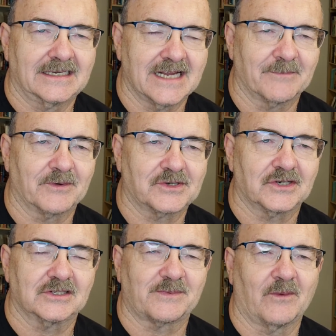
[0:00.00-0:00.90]

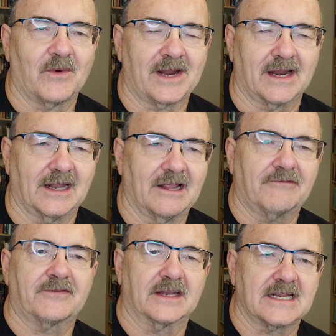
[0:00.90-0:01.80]
temperatures, but we could
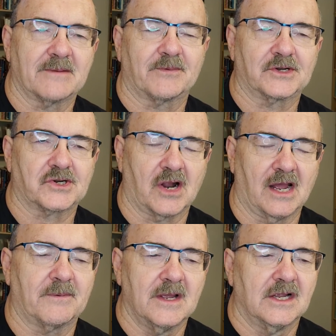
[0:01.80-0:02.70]
lift the temperature
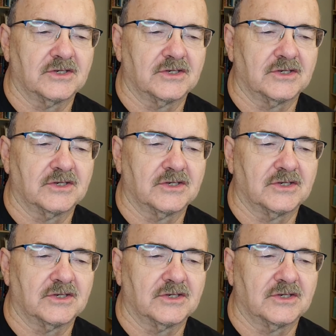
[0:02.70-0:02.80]
up